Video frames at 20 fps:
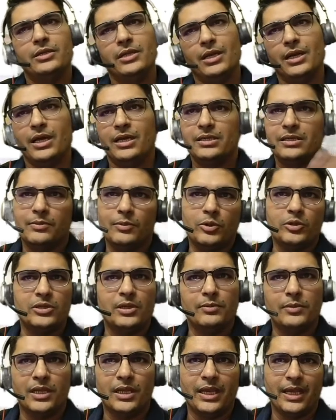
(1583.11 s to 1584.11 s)
They'll ask about
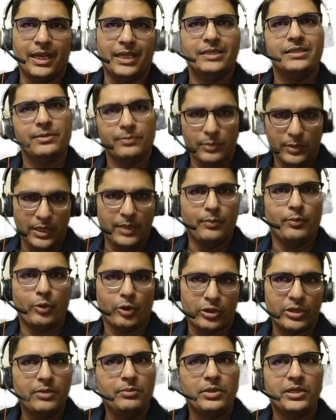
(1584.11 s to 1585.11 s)
something else
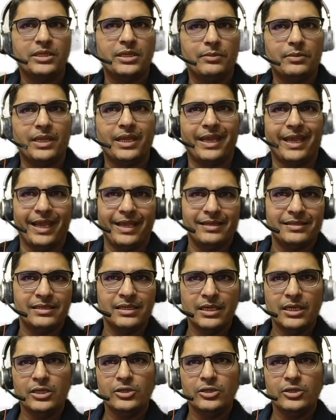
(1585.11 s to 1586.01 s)
important, but something else.